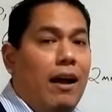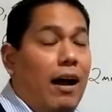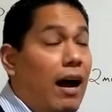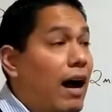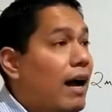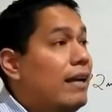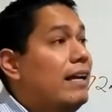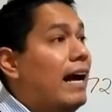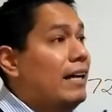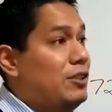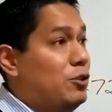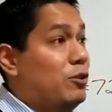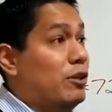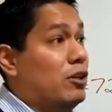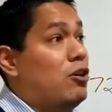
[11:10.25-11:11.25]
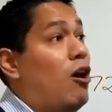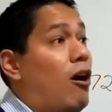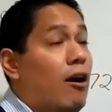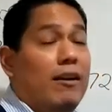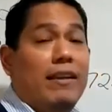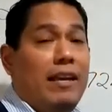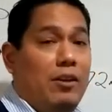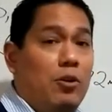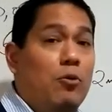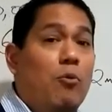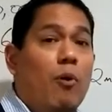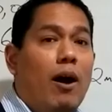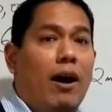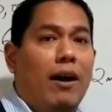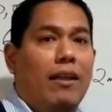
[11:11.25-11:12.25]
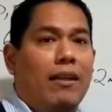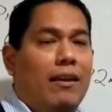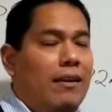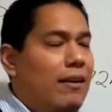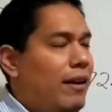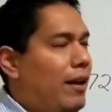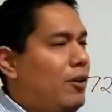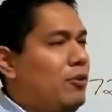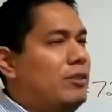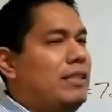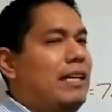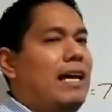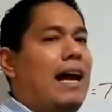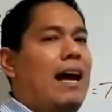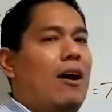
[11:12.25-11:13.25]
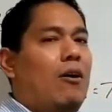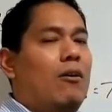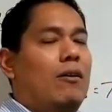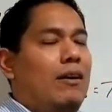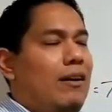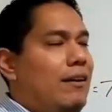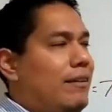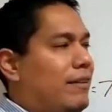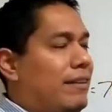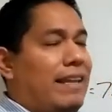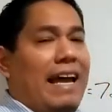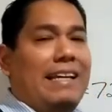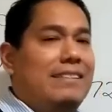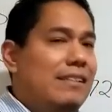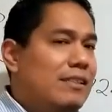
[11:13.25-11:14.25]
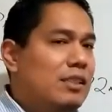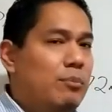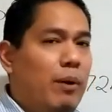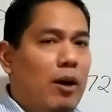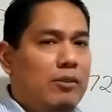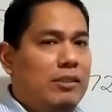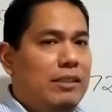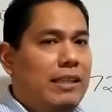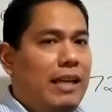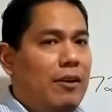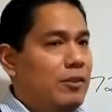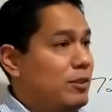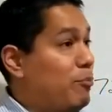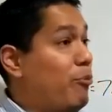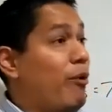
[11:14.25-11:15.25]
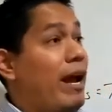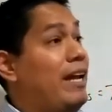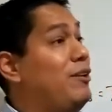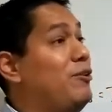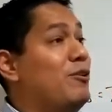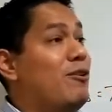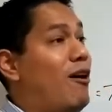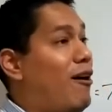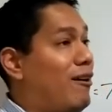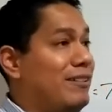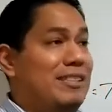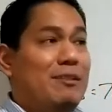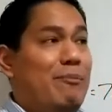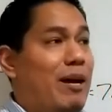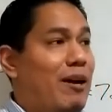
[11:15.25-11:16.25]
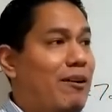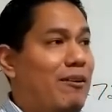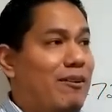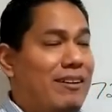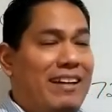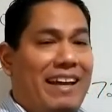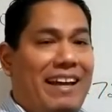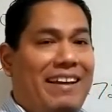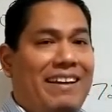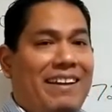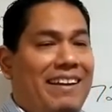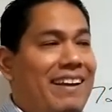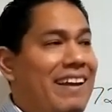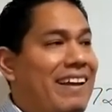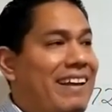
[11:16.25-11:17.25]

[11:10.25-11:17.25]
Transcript: I got you the car that you want. And you see how nice it smells in there. It's a brand new car smell, Hook, okay? line,